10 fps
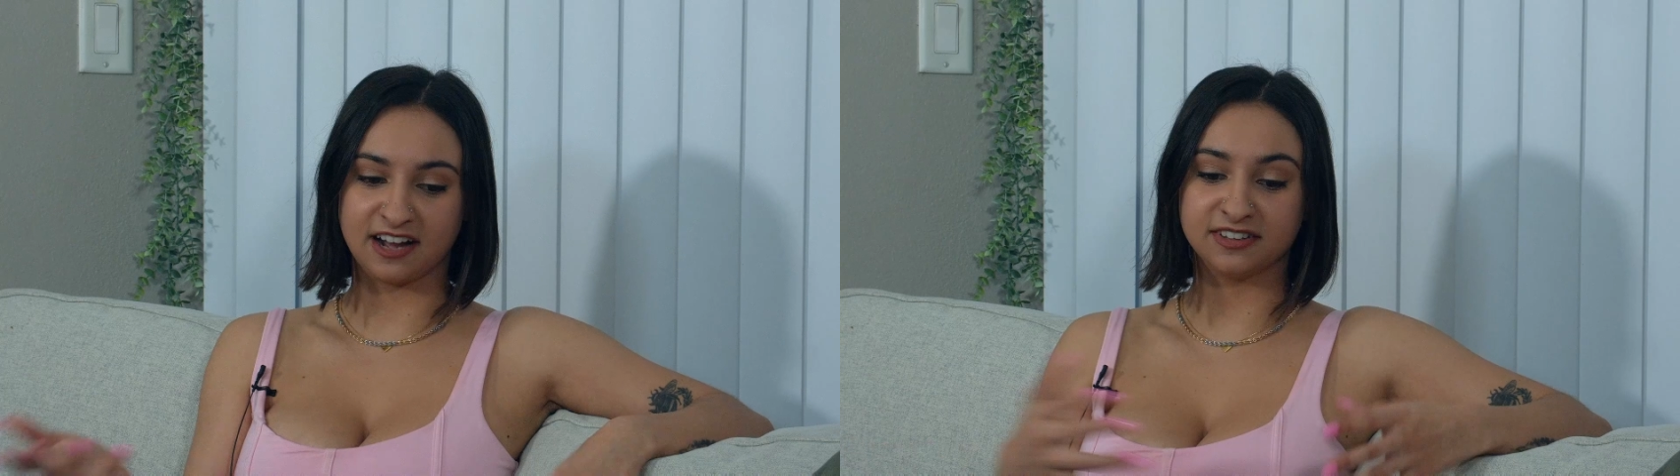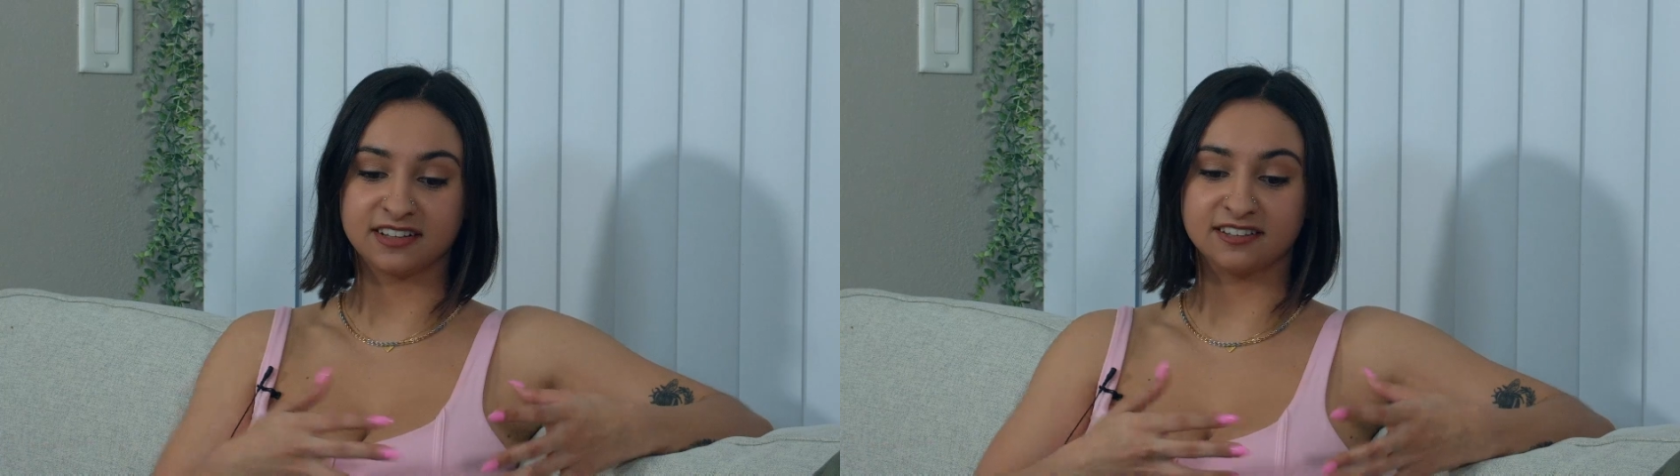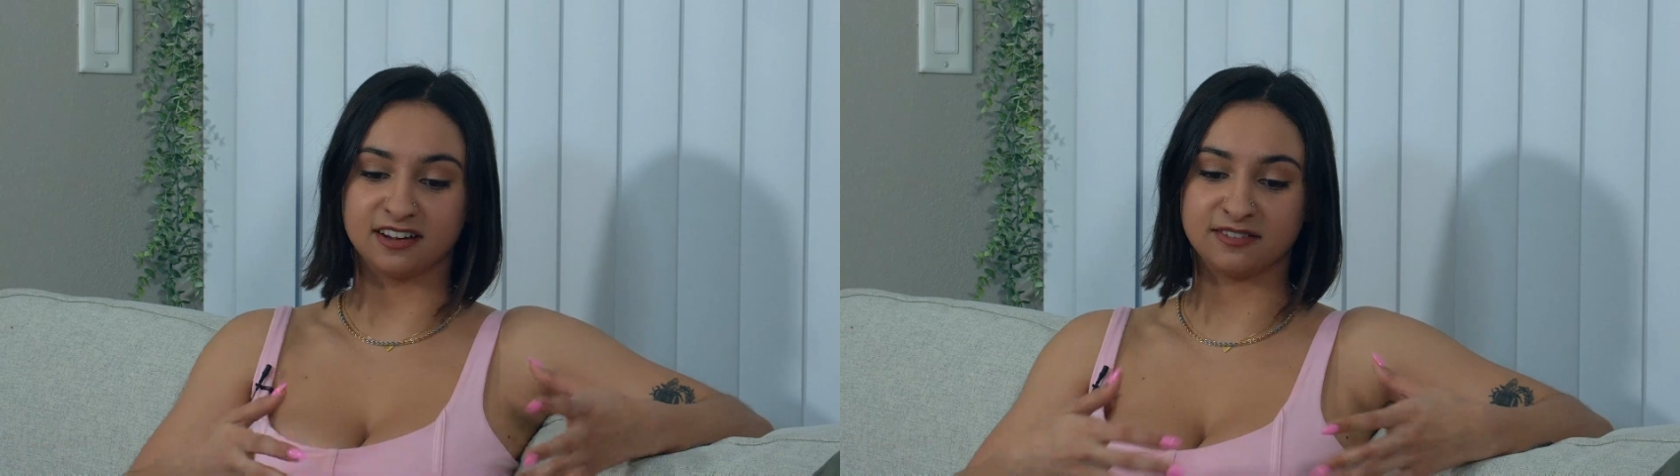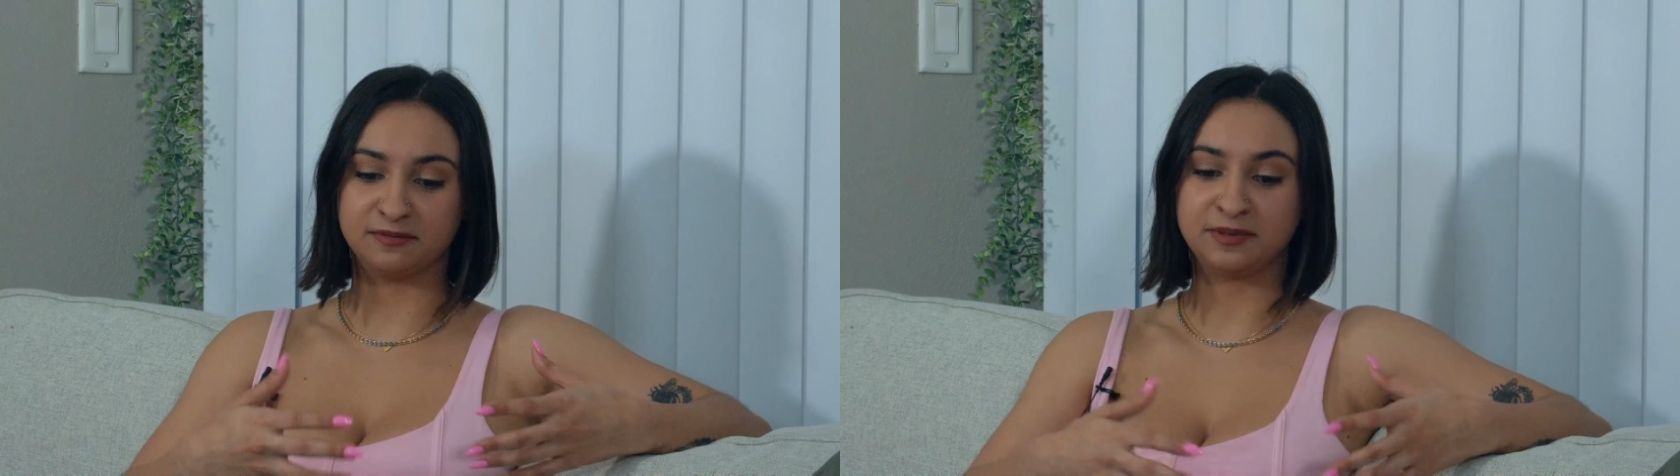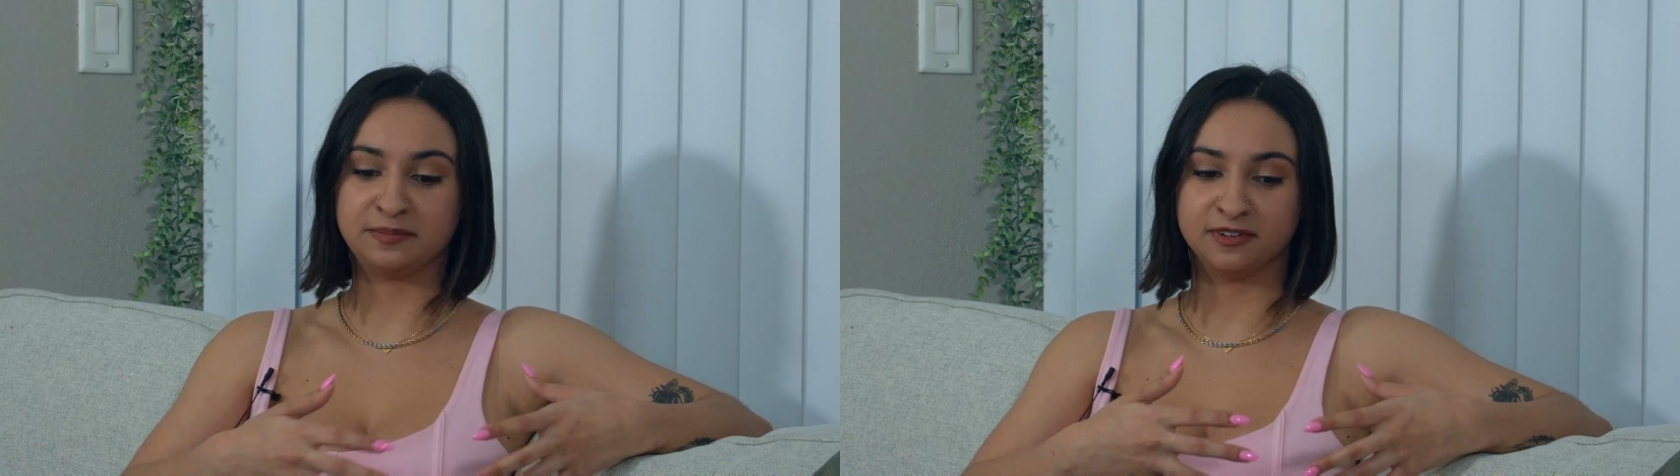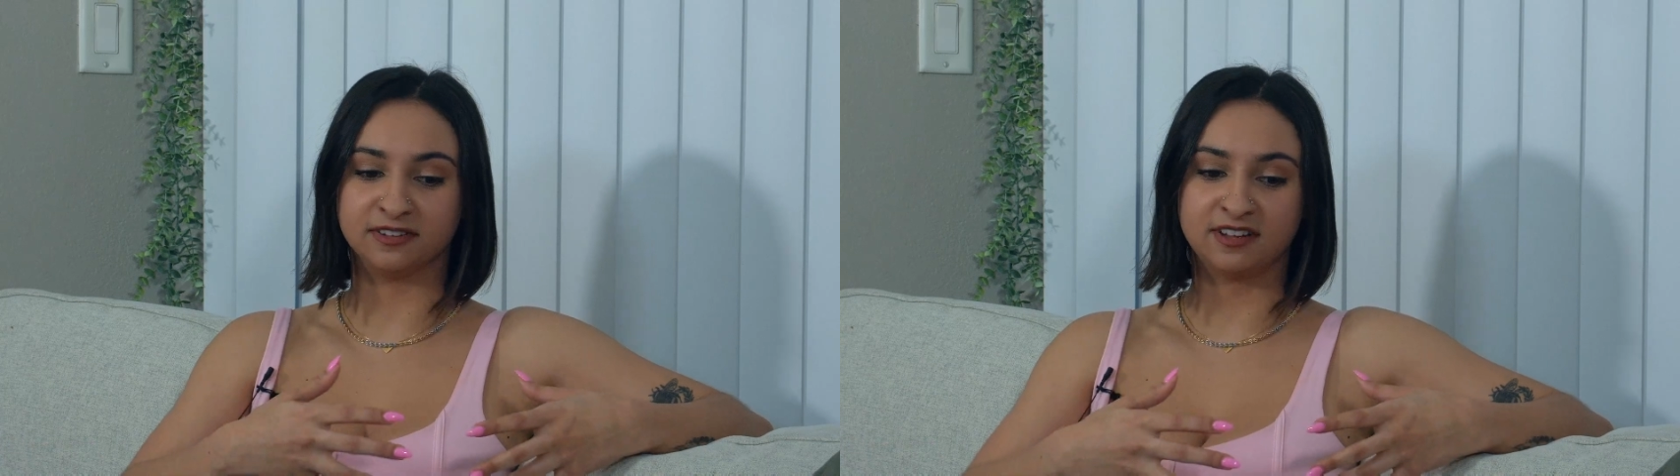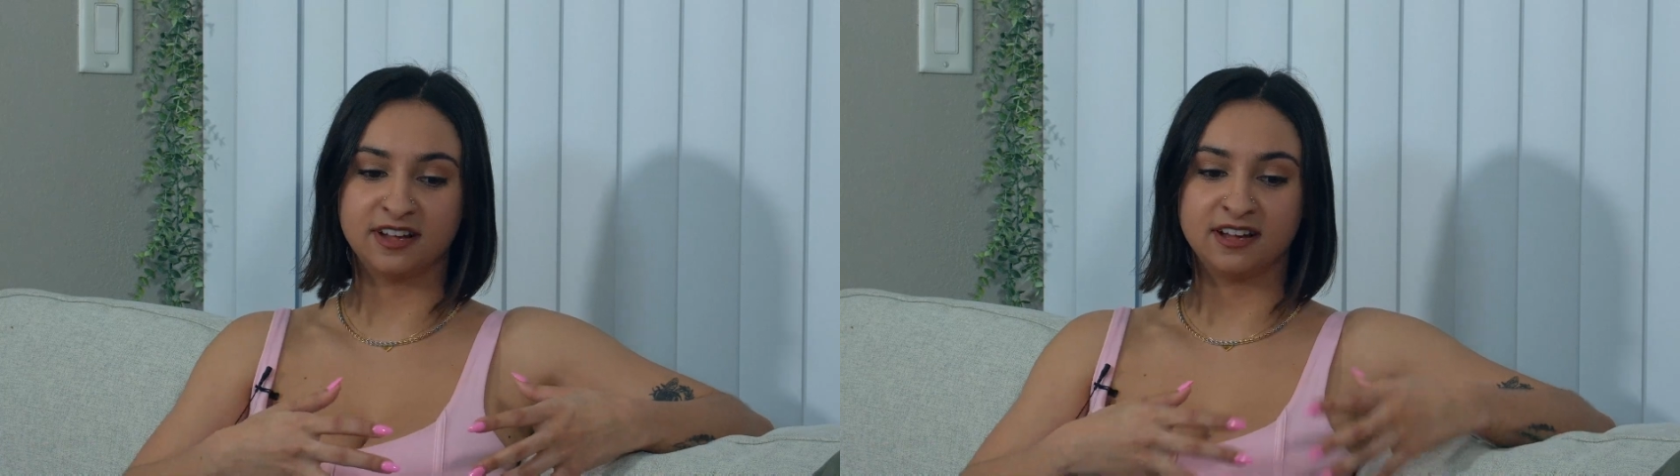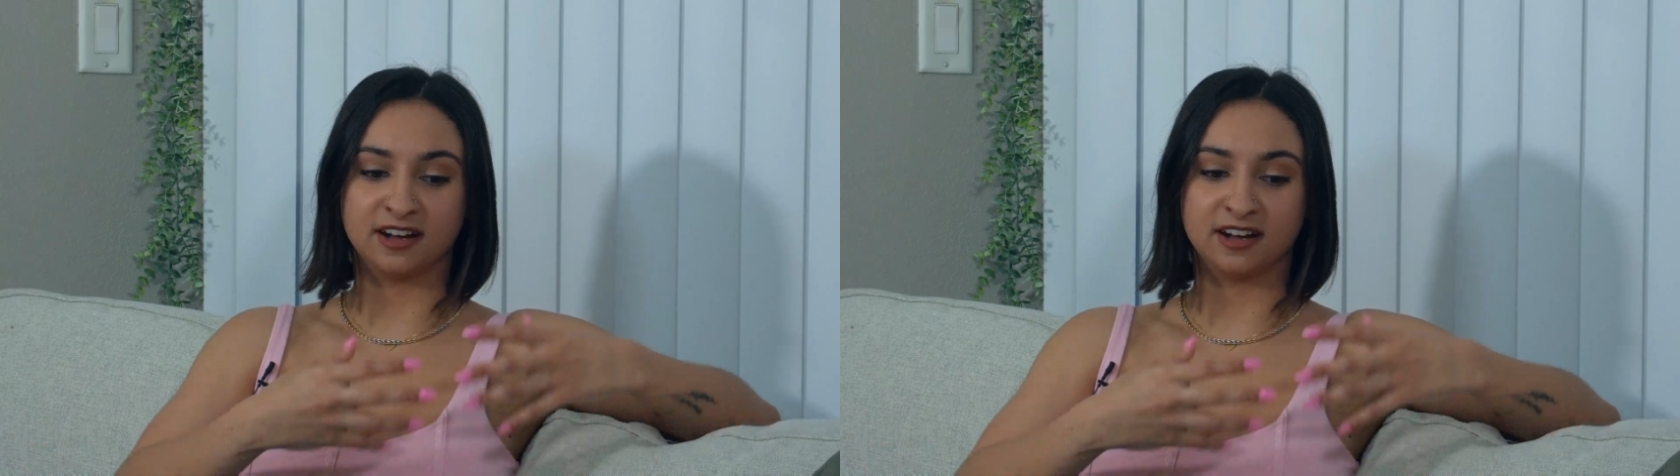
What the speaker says: I feel like a lot of times people